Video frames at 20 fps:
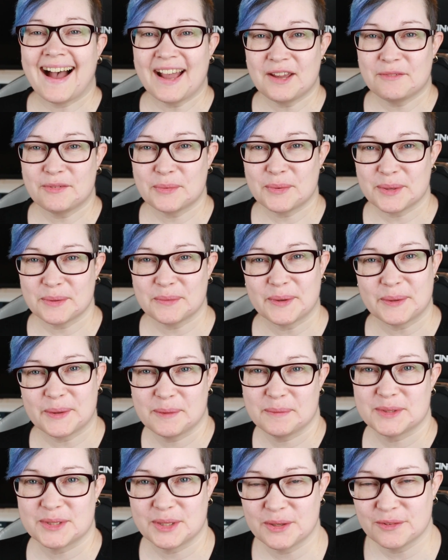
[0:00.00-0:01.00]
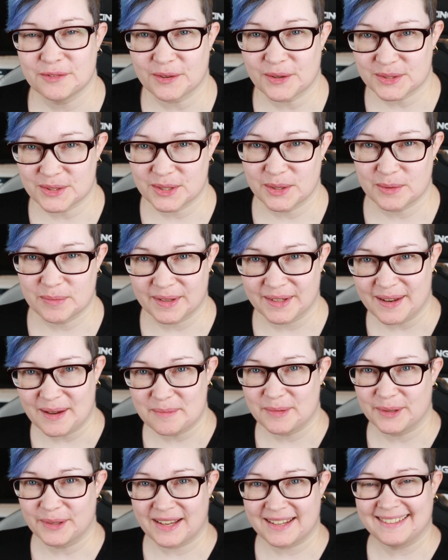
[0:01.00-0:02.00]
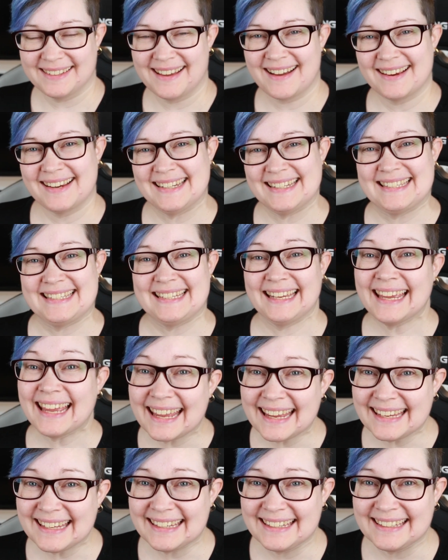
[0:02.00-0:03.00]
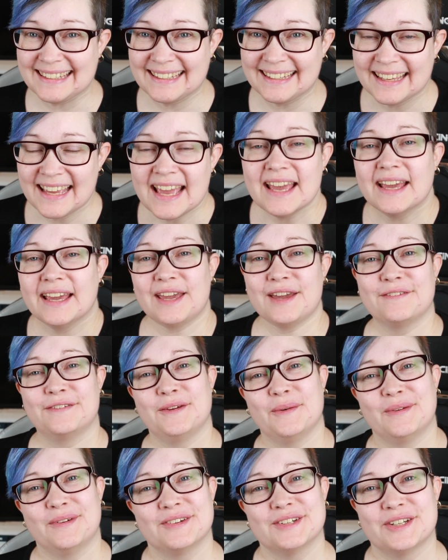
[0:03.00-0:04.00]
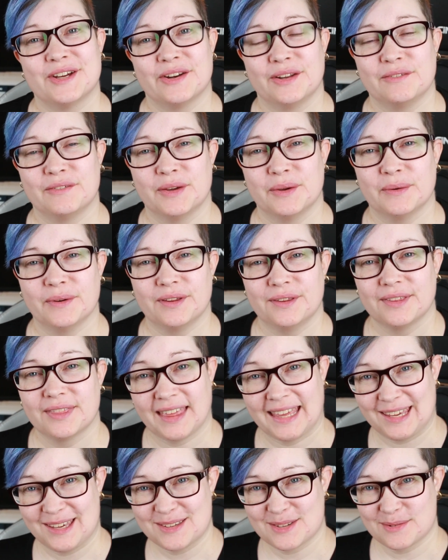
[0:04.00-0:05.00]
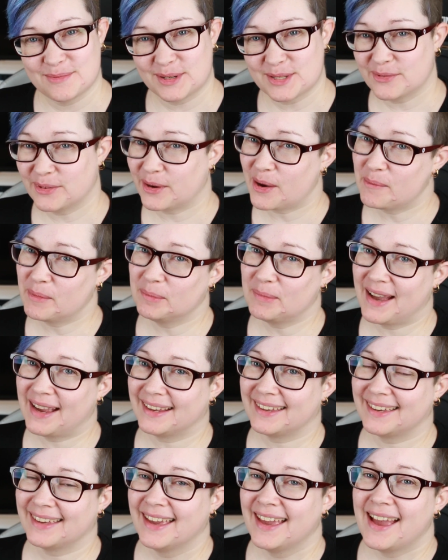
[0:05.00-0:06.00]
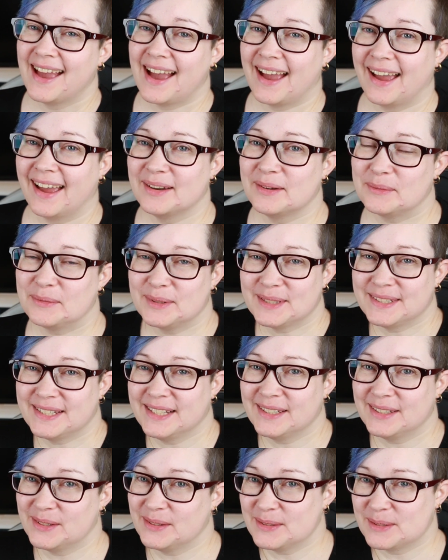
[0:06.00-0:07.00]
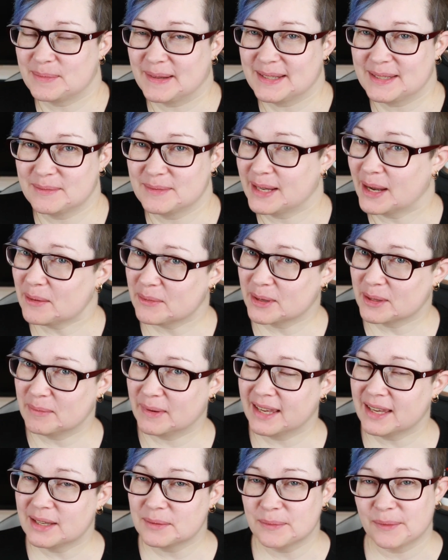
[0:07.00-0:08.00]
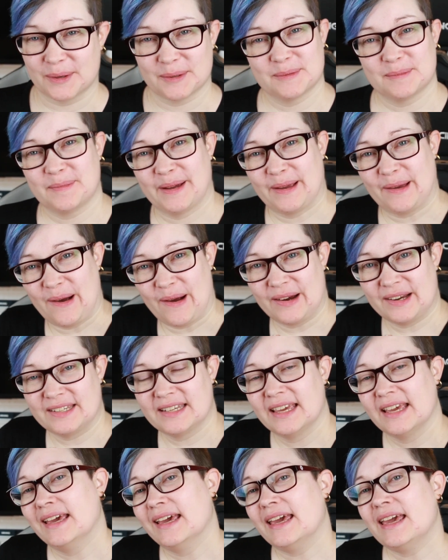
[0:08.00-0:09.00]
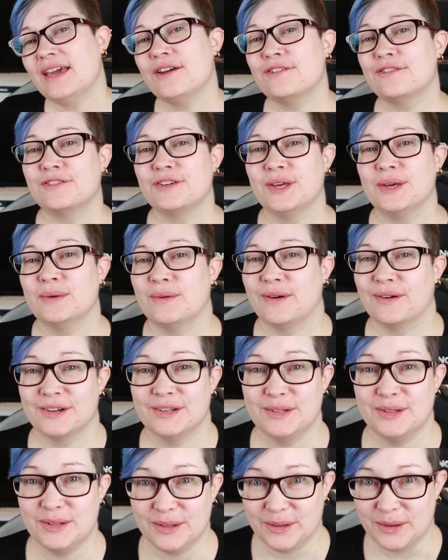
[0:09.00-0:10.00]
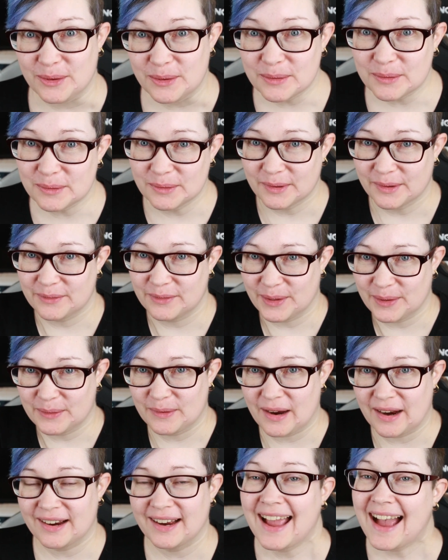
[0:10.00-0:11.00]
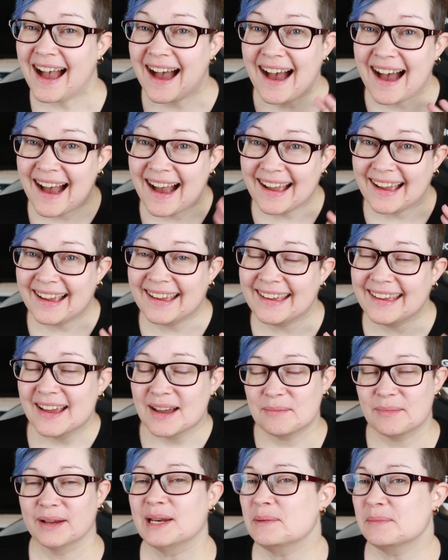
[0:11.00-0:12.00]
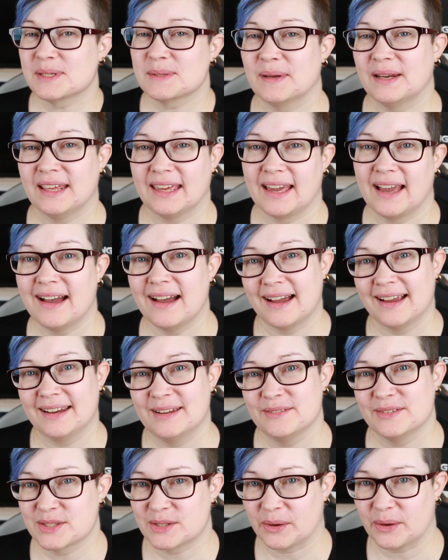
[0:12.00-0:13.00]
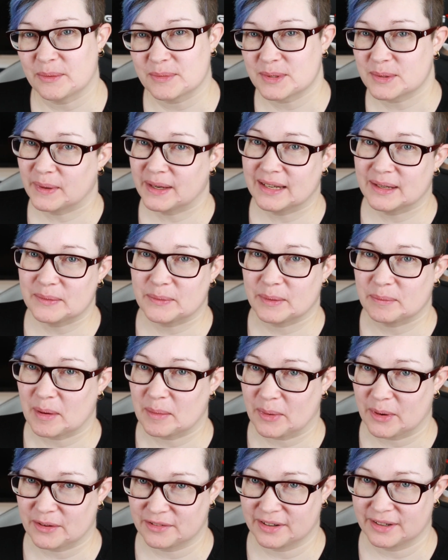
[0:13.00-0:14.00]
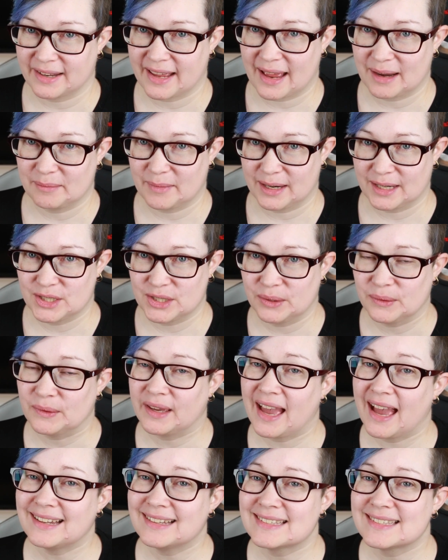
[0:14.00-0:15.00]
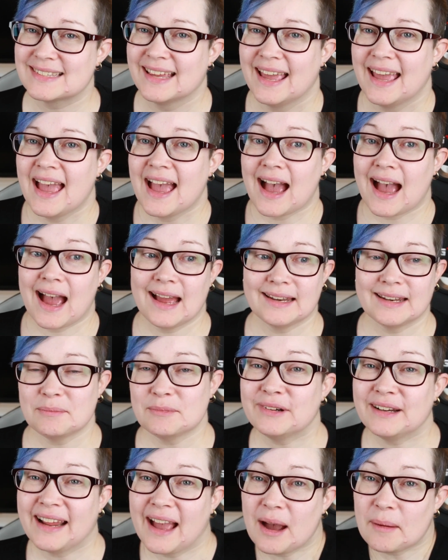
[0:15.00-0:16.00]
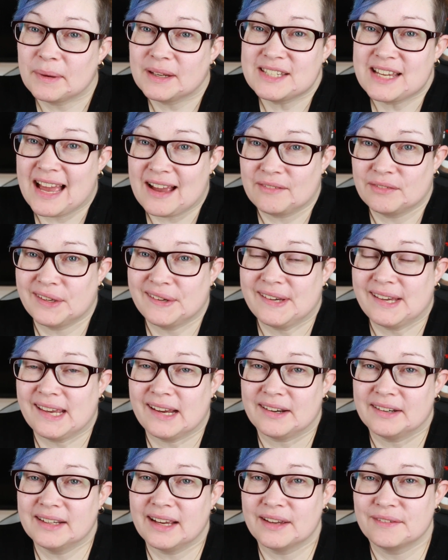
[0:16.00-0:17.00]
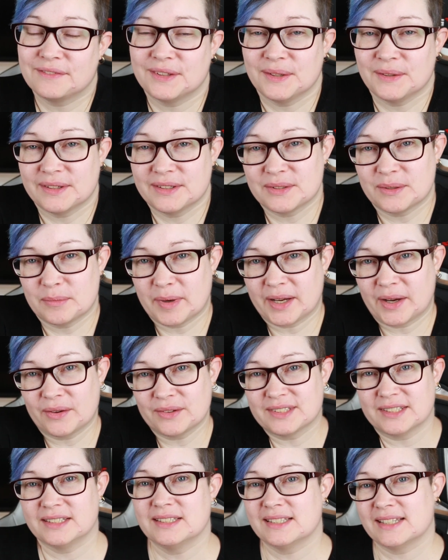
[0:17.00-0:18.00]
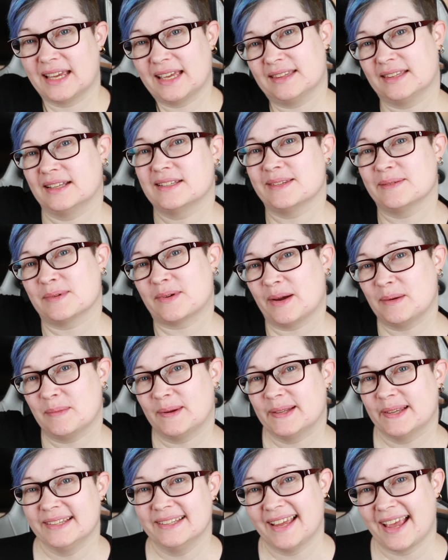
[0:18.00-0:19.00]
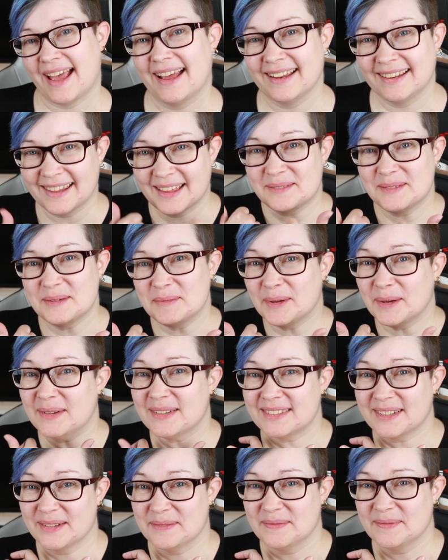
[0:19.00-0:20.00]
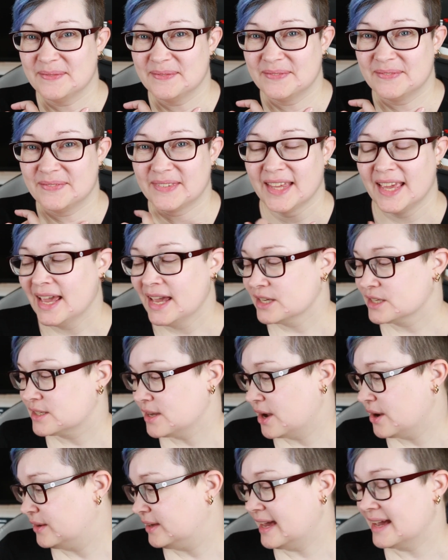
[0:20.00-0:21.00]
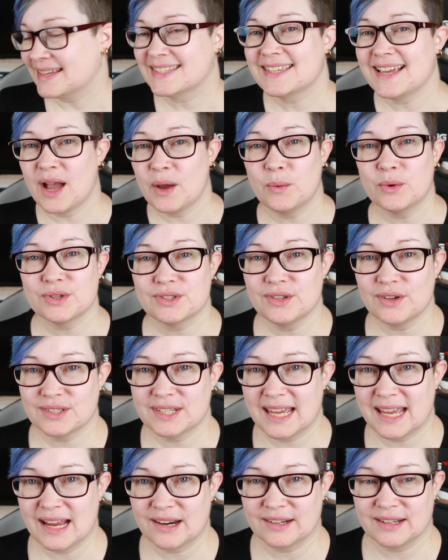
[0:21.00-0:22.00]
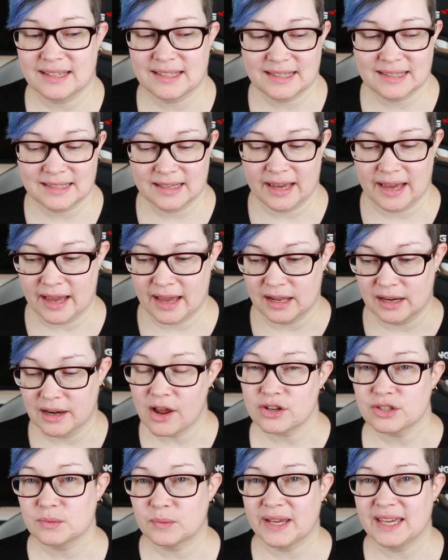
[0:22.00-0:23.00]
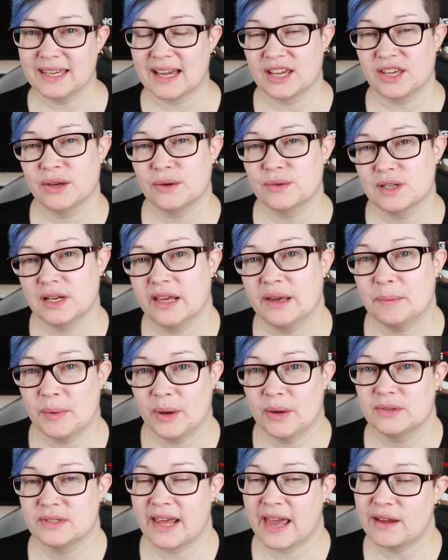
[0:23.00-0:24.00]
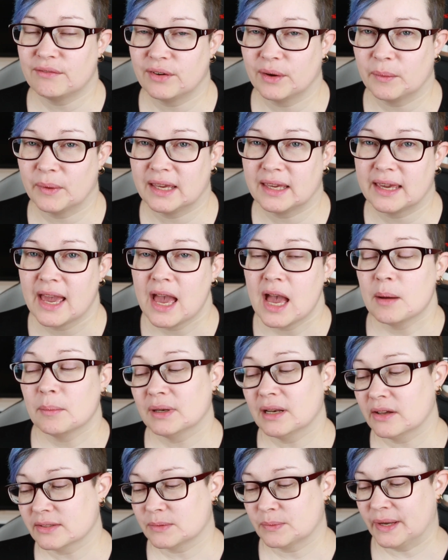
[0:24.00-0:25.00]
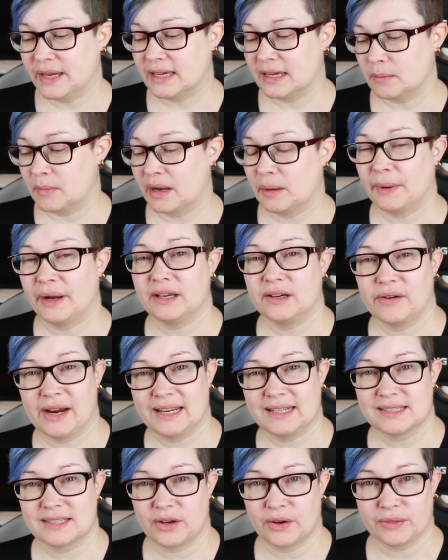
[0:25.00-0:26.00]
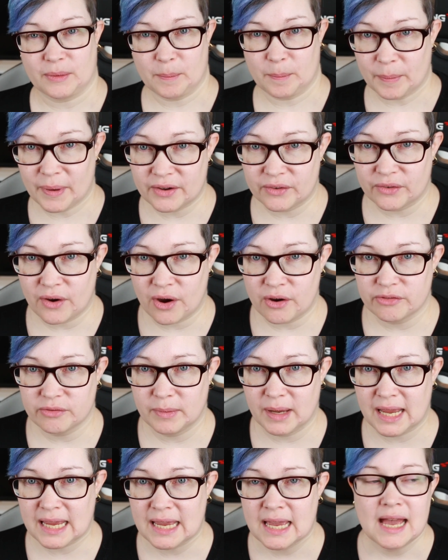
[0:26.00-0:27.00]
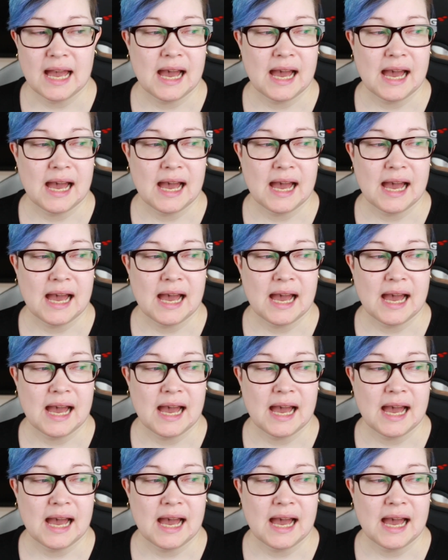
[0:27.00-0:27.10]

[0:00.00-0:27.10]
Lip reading: Hi everyone and welcome to Flosstube number 19. If you're a returning viewer, thank you so much for coming back and wanting to spend some time with me. It warms my heart. If you are a new viewer, hi, my name is Marika. I live in Stockholm, Sweden with my boyfriend and my 2 cats. And I'm really happy to have you here. If you enjoy my content, hit that subscribe button and that would be awesome. So yes, I was not here last week. I usually post every week, but last week my migraines got the better of me.